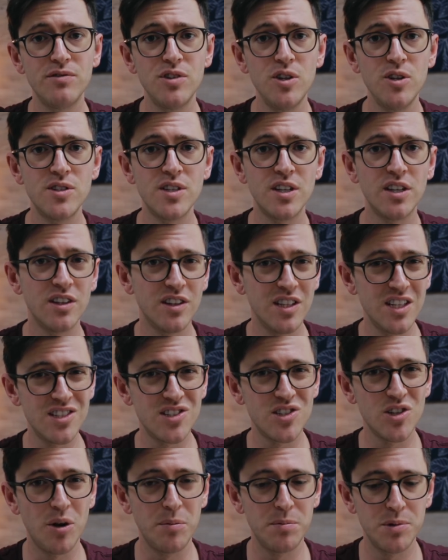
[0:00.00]
of using
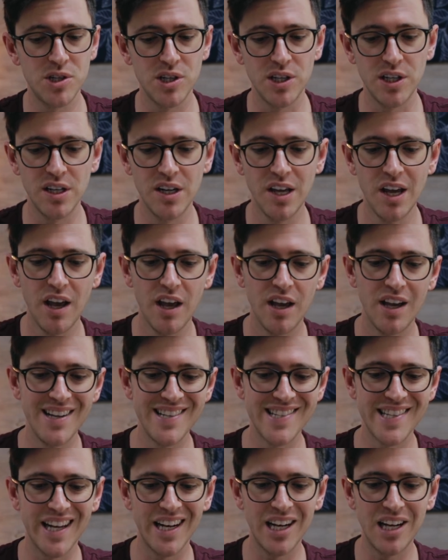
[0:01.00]
this option
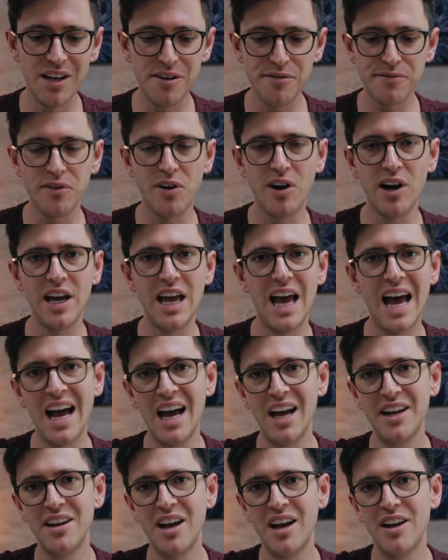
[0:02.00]
is that if I
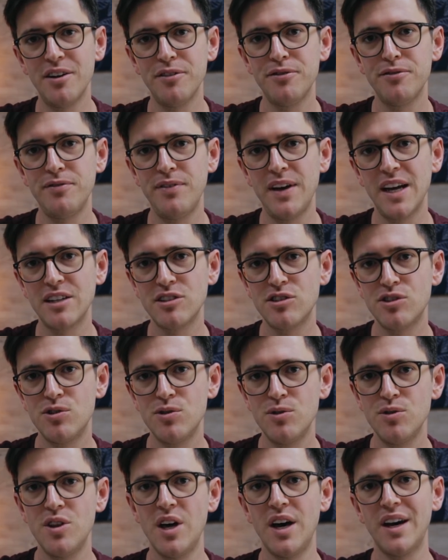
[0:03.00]
add an effect
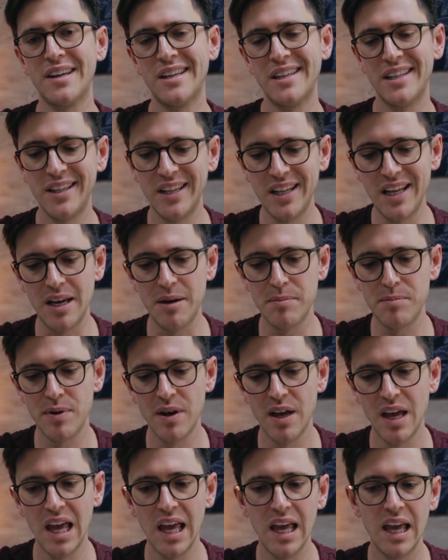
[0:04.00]
to that clip,
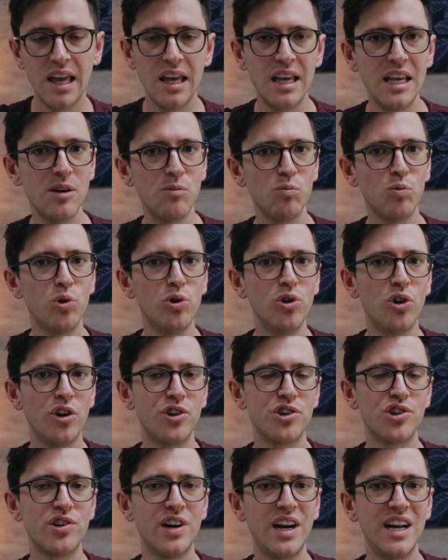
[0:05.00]
it will
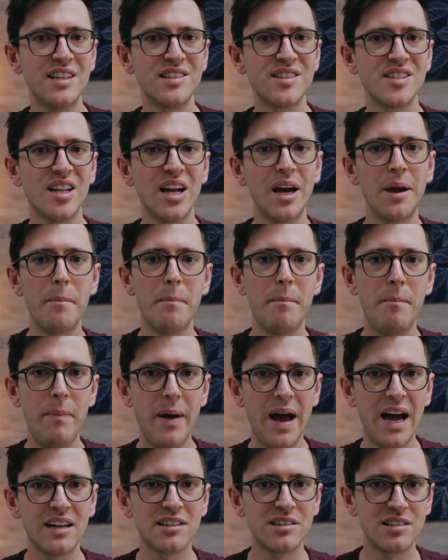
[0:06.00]
not translate
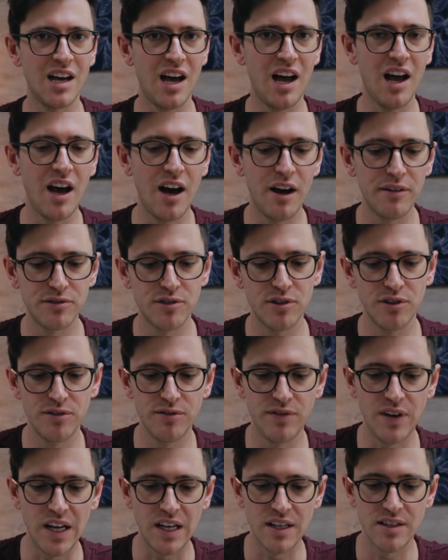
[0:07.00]
back to After
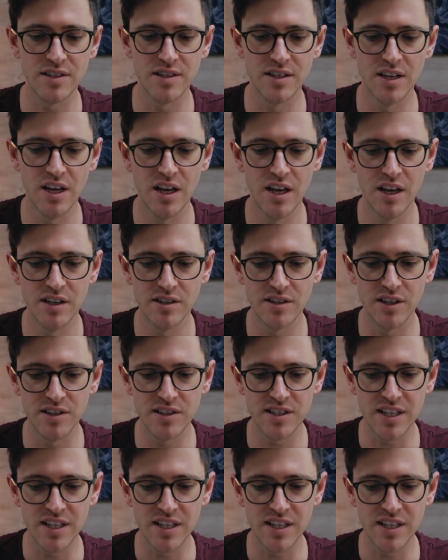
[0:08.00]
Effects. So